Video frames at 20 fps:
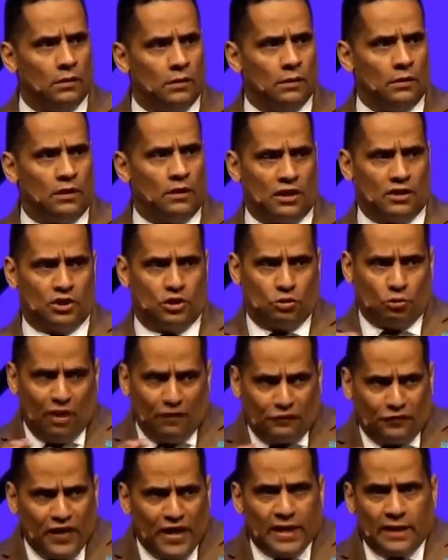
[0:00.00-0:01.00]
because
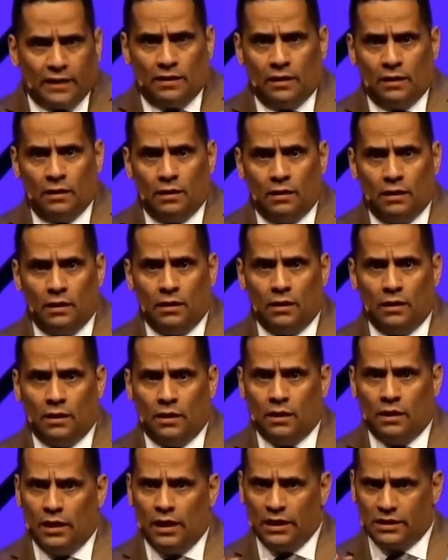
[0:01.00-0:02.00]
drifting
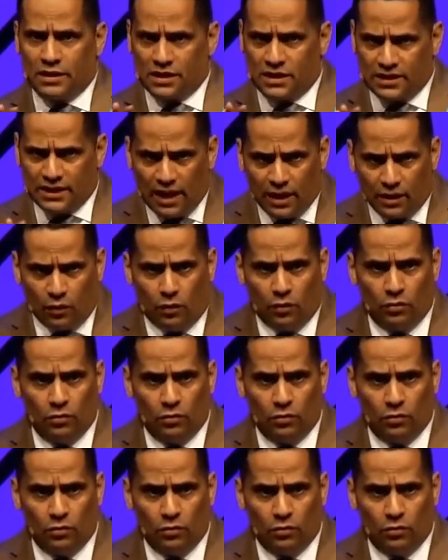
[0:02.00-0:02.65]
is subtle.